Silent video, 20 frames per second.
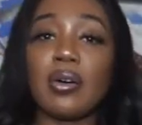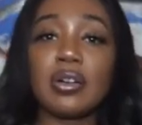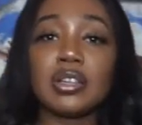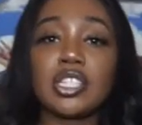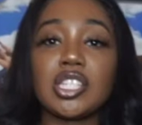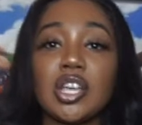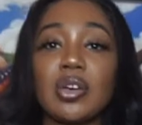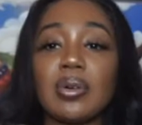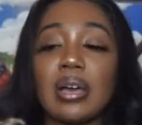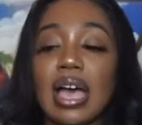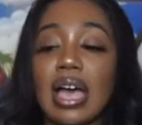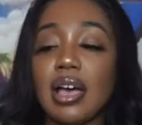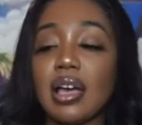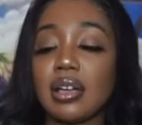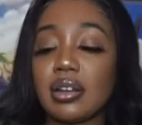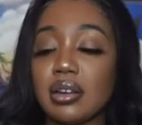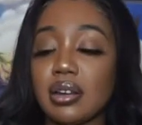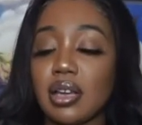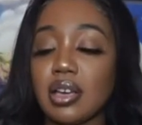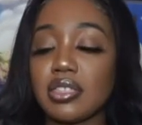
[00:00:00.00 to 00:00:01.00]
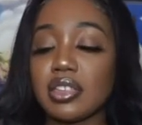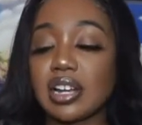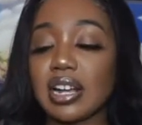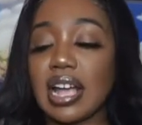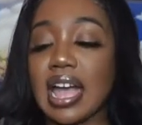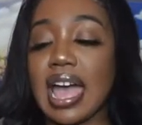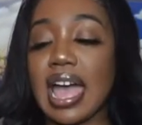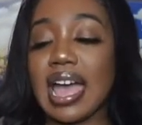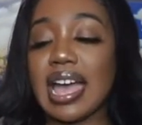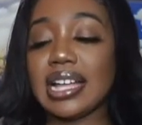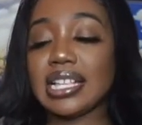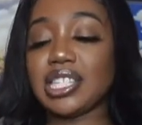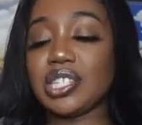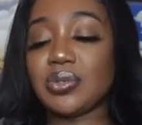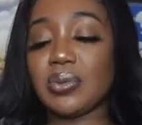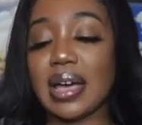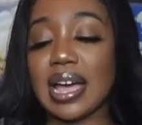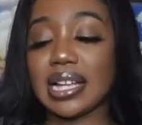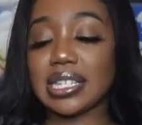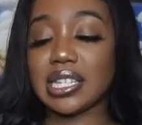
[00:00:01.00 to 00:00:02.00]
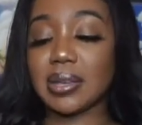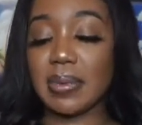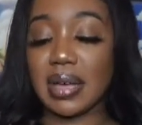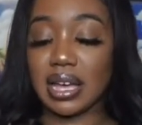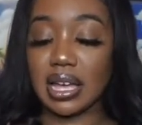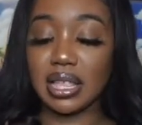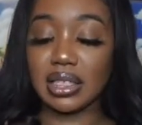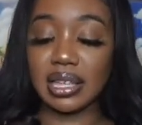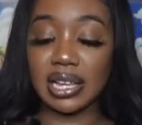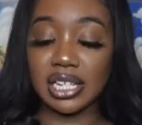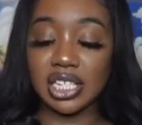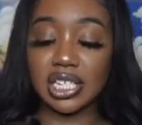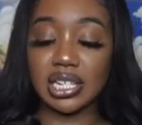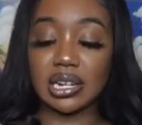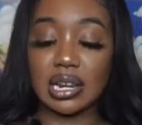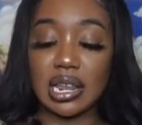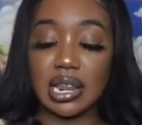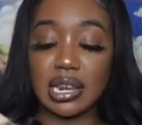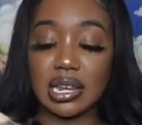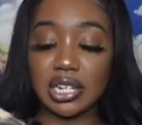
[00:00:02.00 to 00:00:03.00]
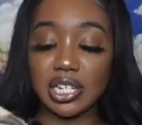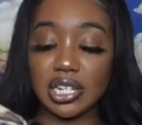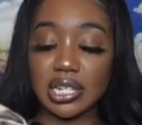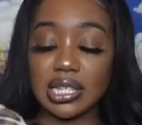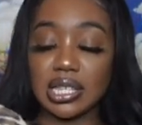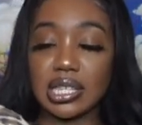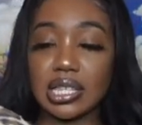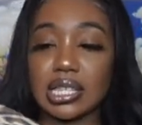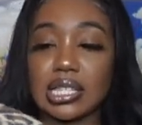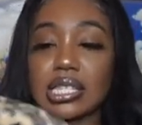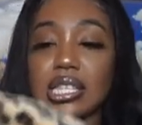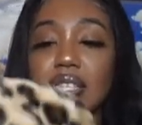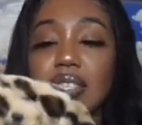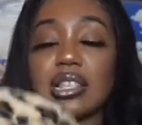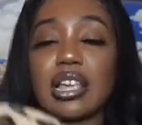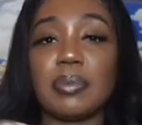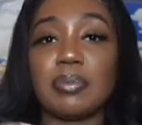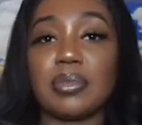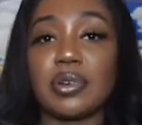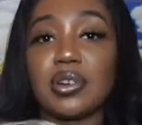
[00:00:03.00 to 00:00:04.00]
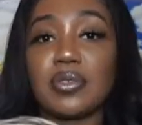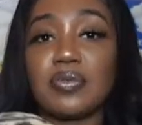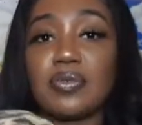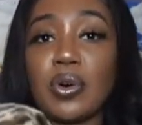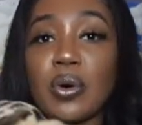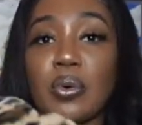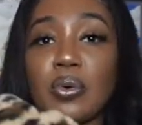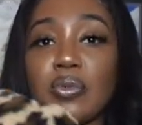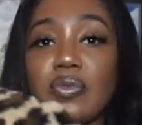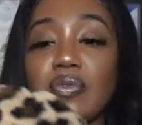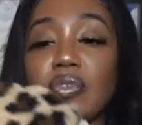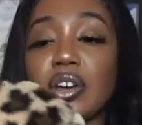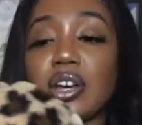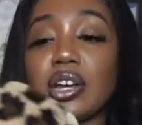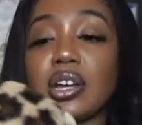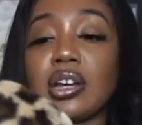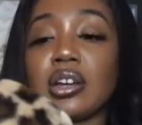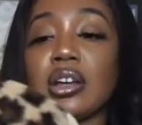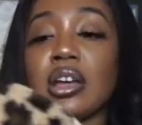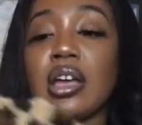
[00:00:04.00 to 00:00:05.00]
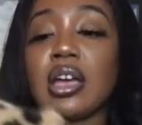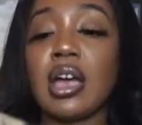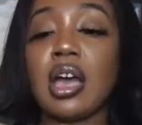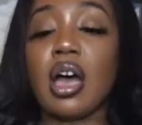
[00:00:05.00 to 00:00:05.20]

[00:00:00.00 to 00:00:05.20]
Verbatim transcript: also got another hat to add to my collection, and it's just this leopard faux fur